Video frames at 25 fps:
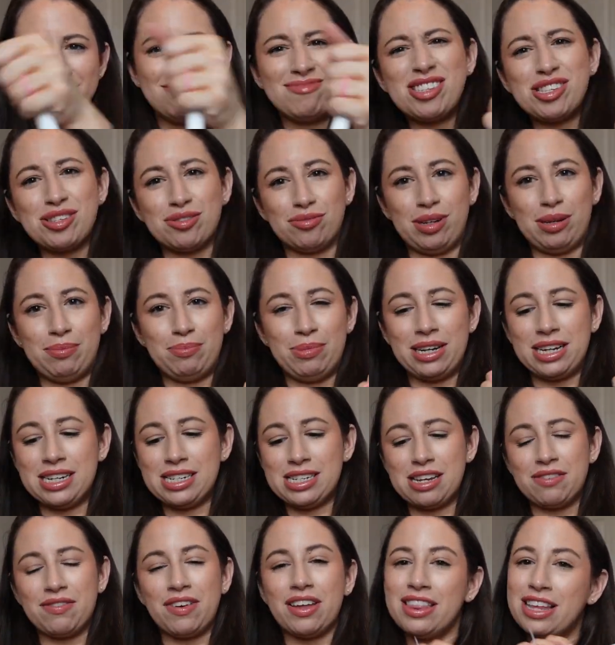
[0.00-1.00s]
sweeping
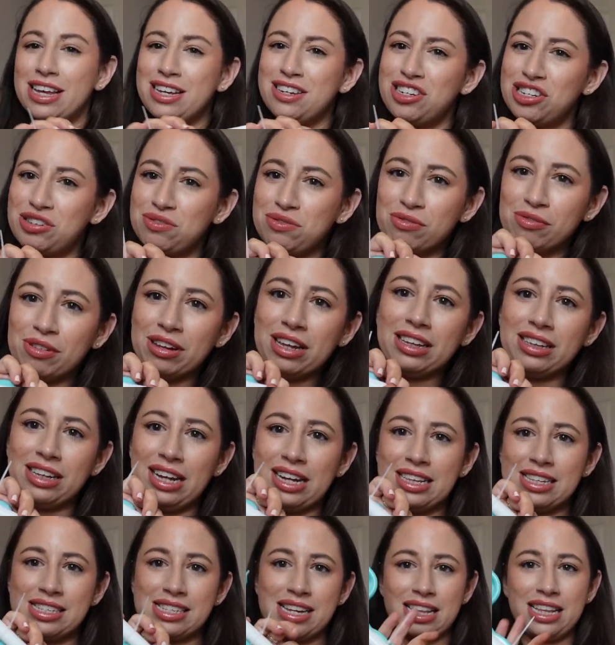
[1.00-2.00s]
and stuff, I think she would really
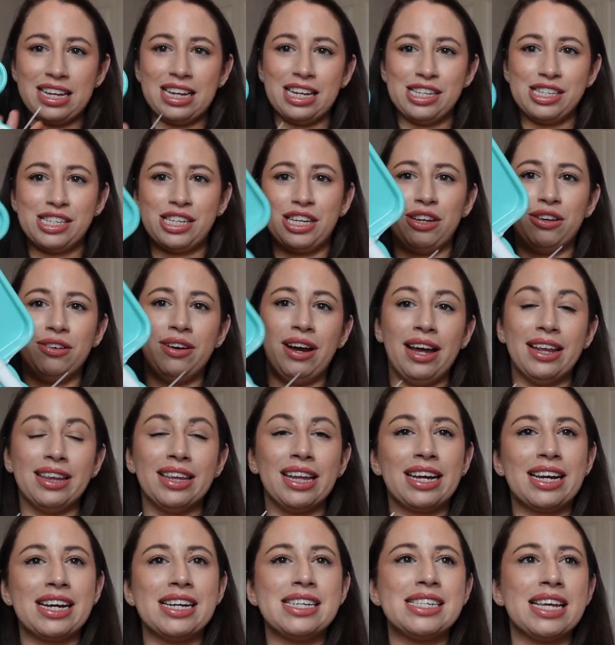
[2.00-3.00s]
like this. I think it's cute. And
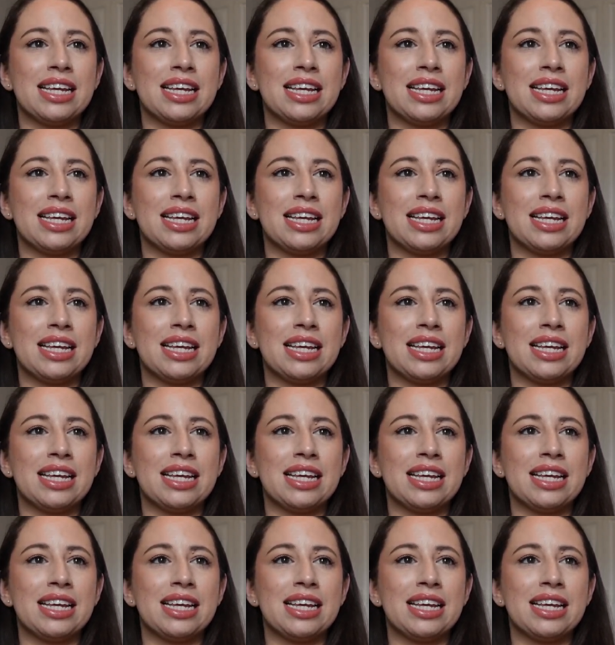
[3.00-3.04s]
like I